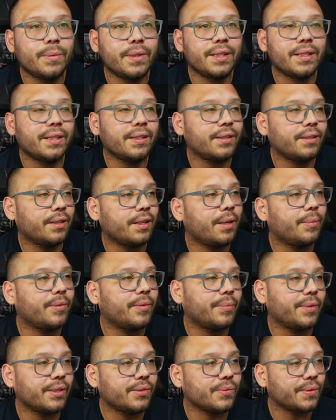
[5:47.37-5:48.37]
simply click on
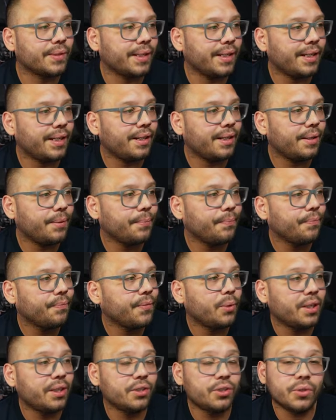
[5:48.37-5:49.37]
optimize with AI.
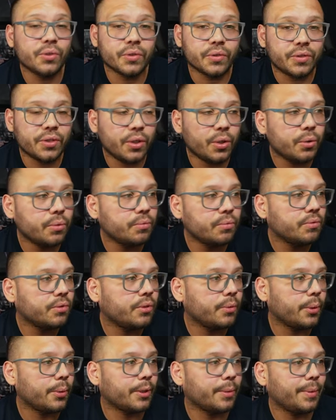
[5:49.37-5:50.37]
We can choose a tone.
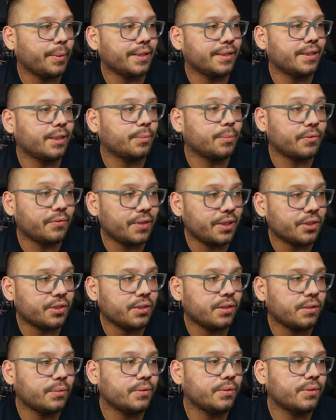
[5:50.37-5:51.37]
Do we want to make it sound
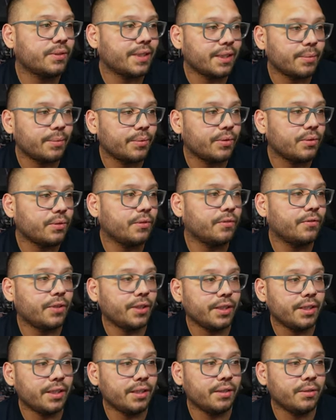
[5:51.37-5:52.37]
professional, sellable,
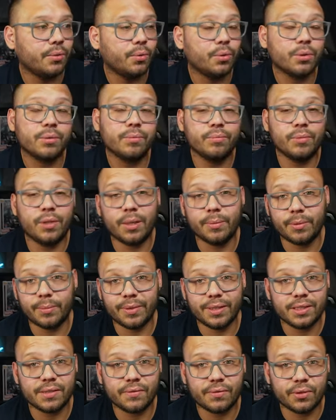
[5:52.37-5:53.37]
funny, or
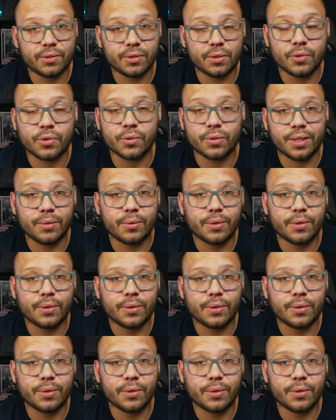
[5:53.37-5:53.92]
optimized for social